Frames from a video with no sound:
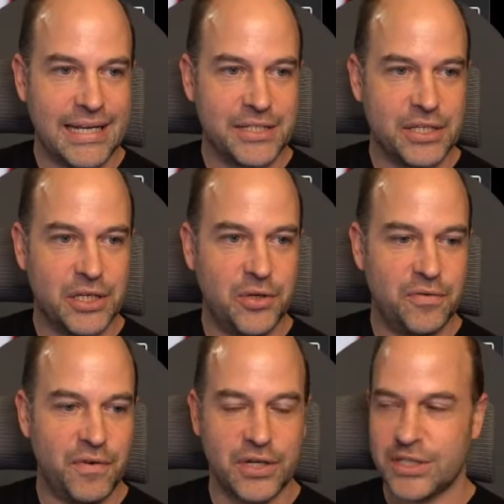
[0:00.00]
is a new
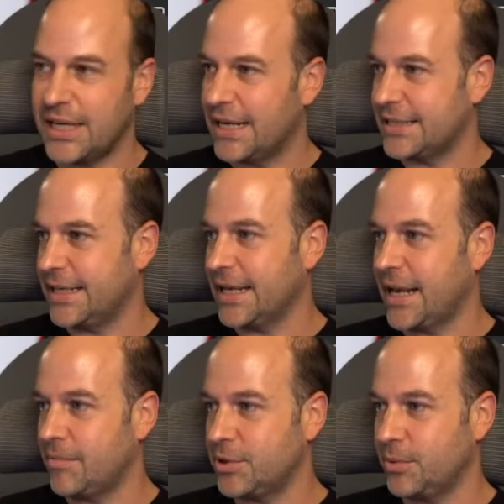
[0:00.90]
functionality in
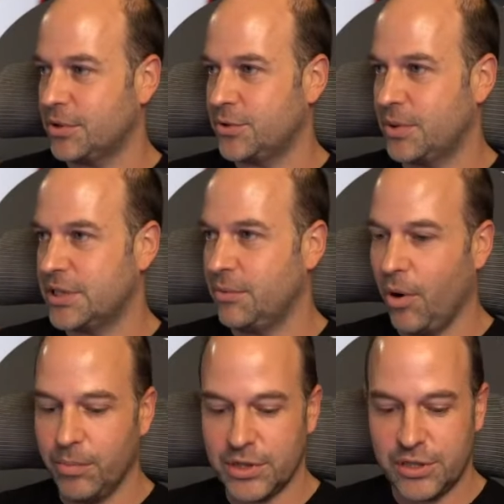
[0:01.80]
Capture One
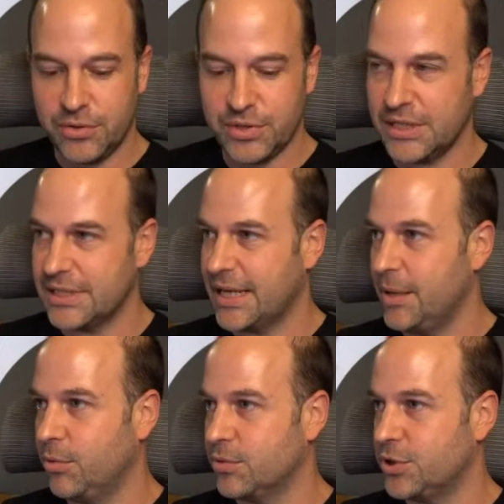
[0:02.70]
21 which uses
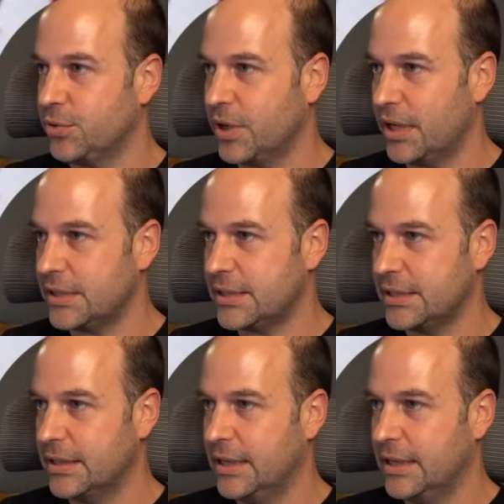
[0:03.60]
keyboard shortcuts